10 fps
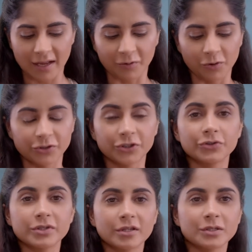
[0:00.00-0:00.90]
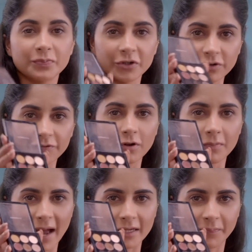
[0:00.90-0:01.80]
I'm going to use this beautiful
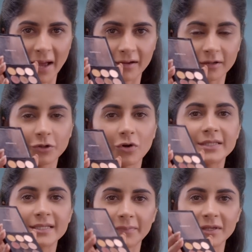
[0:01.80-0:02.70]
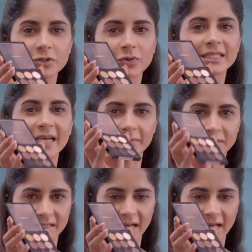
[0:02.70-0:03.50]
matte palette called Semi Sweet Times